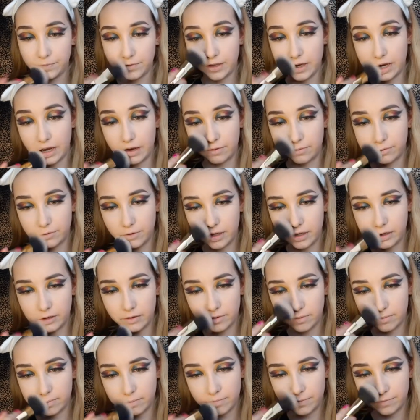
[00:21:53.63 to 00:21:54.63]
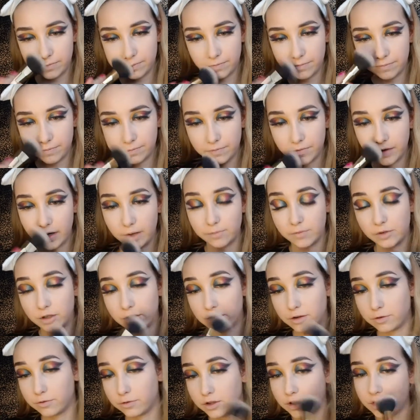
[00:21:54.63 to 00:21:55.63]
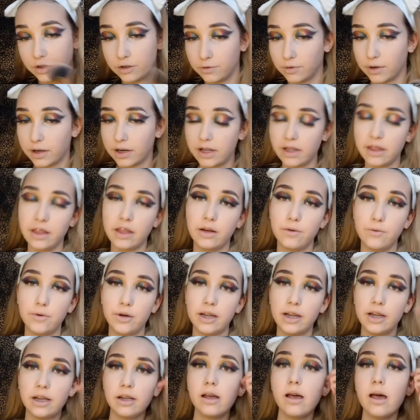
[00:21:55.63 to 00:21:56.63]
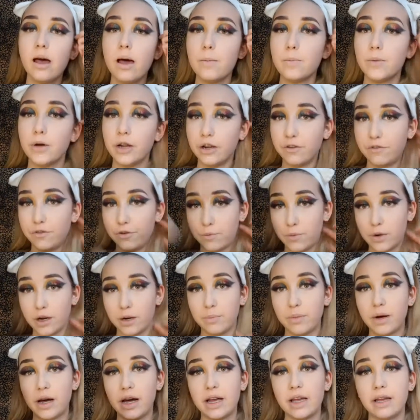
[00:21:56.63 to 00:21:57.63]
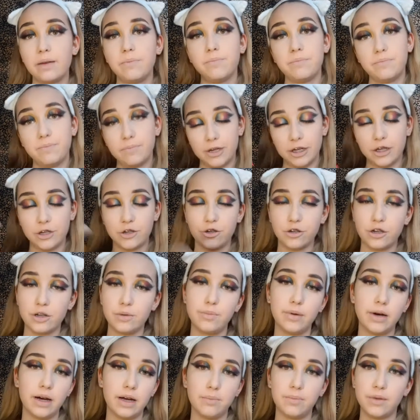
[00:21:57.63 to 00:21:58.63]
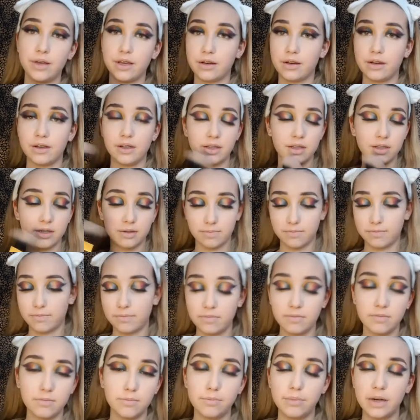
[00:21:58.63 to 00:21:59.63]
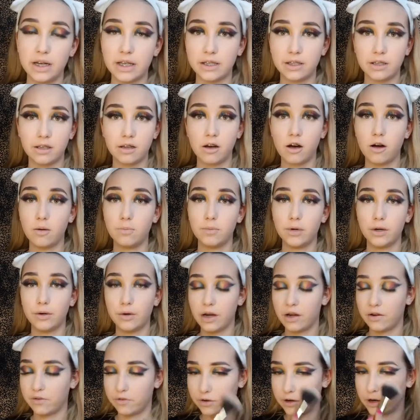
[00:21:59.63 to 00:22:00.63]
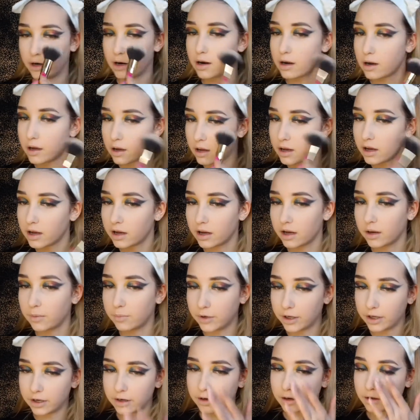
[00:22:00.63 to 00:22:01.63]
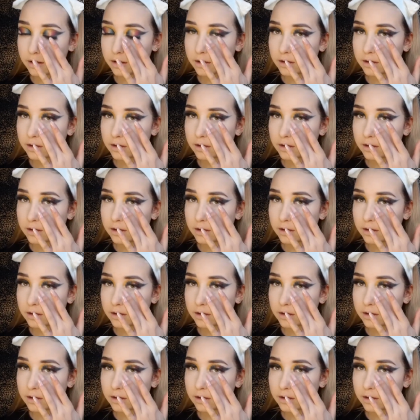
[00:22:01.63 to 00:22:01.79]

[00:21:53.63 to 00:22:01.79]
yeah, well, I'm not going to do anything with it, but if you want to buy it, make sure you buy it because best combo ever. I mean,